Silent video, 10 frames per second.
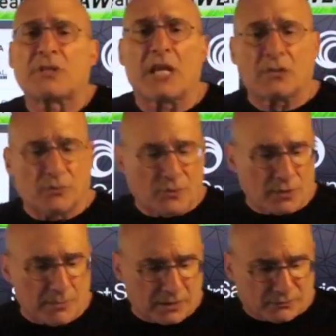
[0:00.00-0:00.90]
Thank you
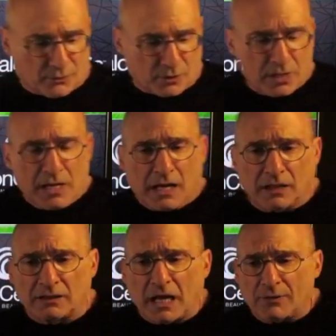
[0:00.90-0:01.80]
very much for
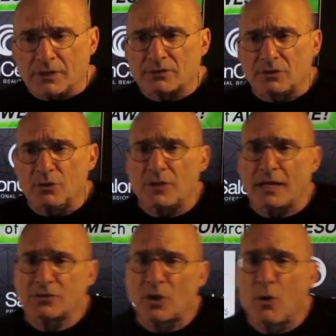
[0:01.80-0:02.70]
allowing us to do
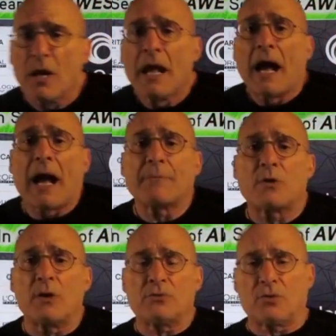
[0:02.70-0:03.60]
that. So I'm
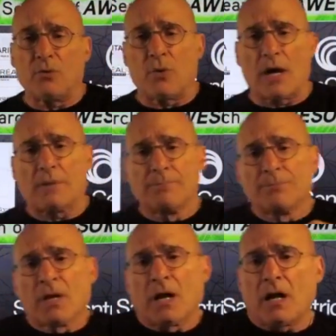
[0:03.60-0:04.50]
going to uh,
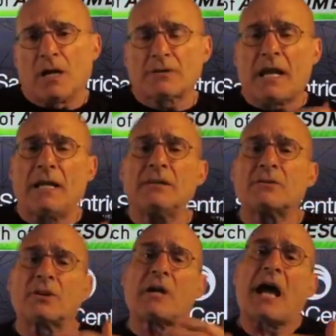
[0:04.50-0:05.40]
uh end
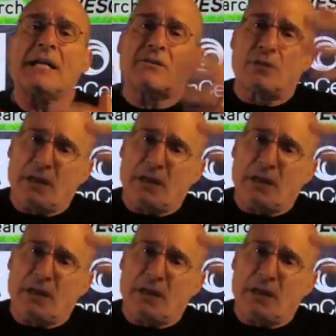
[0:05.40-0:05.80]
tonight